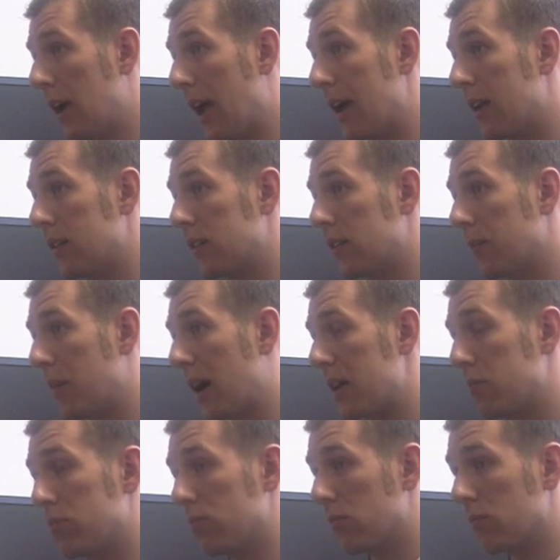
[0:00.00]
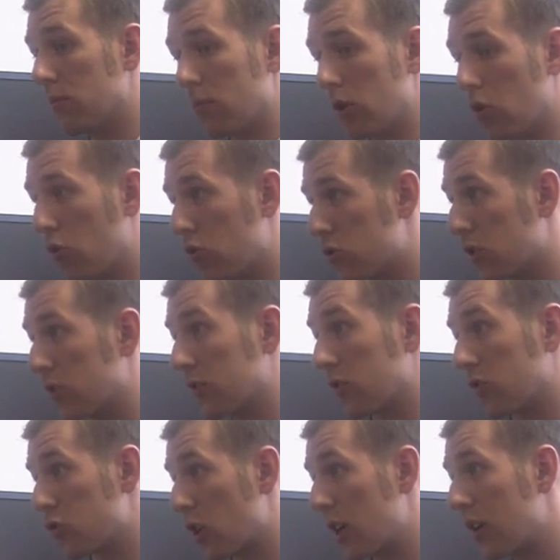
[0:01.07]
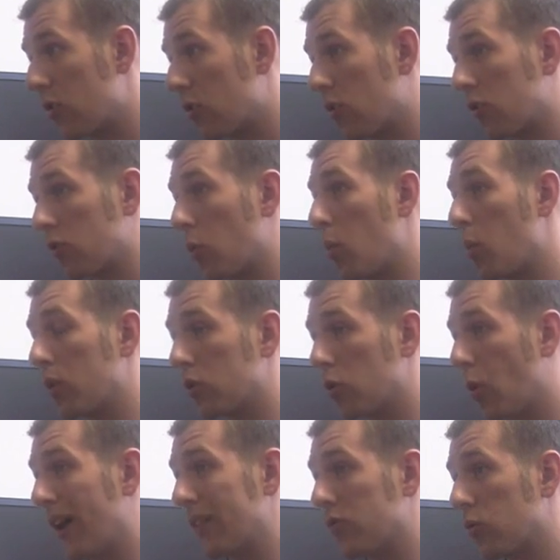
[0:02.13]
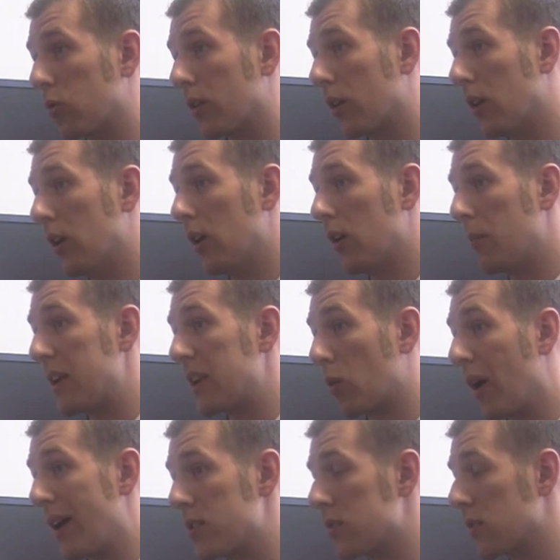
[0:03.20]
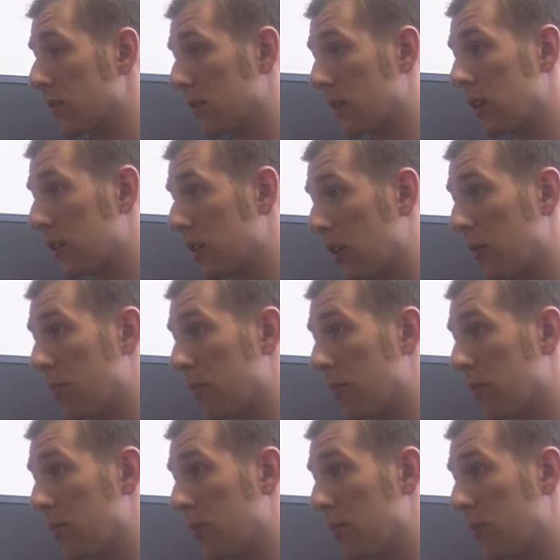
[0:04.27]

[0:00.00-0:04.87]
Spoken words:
And by launching this training course, we want to answer many questions that